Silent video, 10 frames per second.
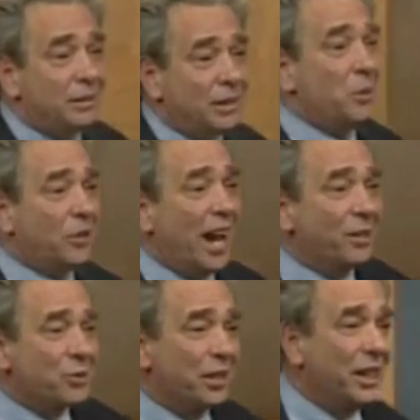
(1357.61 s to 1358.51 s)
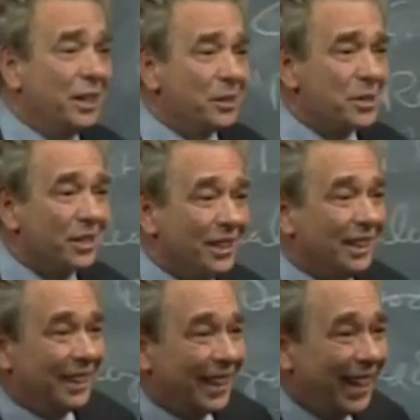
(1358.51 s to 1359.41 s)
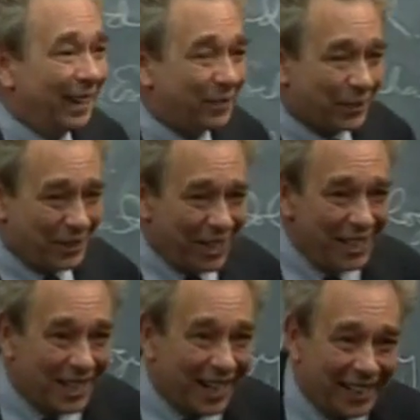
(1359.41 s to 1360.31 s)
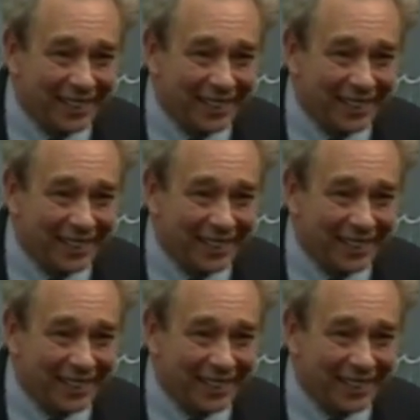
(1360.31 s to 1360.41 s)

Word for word: 2,000 years after D Day.